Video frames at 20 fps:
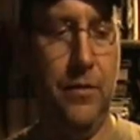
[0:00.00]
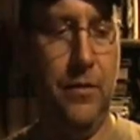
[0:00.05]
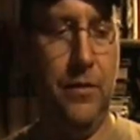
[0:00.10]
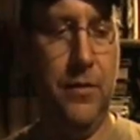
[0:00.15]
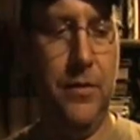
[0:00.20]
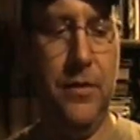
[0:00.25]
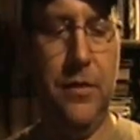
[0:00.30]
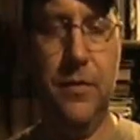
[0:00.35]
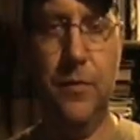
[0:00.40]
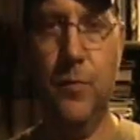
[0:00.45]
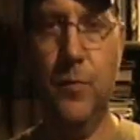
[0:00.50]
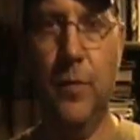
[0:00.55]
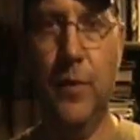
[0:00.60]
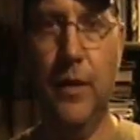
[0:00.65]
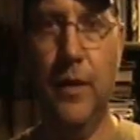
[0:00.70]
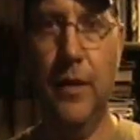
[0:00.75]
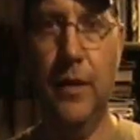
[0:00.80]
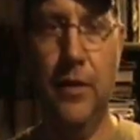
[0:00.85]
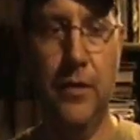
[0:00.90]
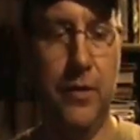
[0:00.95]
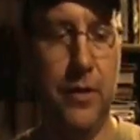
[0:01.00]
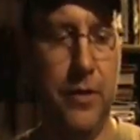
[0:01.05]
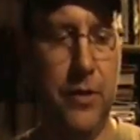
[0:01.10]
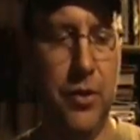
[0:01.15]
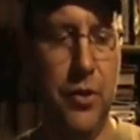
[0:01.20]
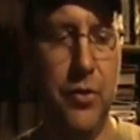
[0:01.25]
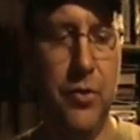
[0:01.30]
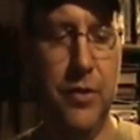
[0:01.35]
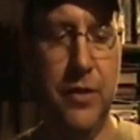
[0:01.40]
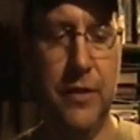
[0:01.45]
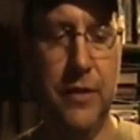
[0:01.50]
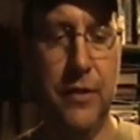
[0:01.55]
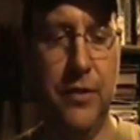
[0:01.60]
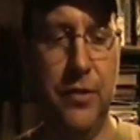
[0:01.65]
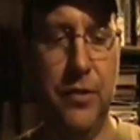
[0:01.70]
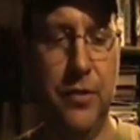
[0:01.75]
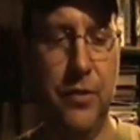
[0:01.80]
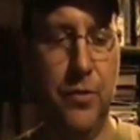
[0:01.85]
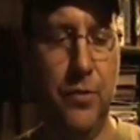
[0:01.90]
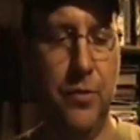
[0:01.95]
It's just, you can use it
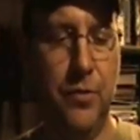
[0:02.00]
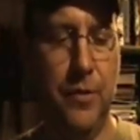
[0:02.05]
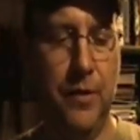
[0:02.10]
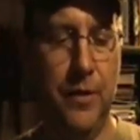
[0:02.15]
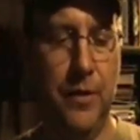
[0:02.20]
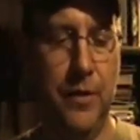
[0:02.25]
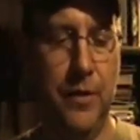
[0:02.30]
to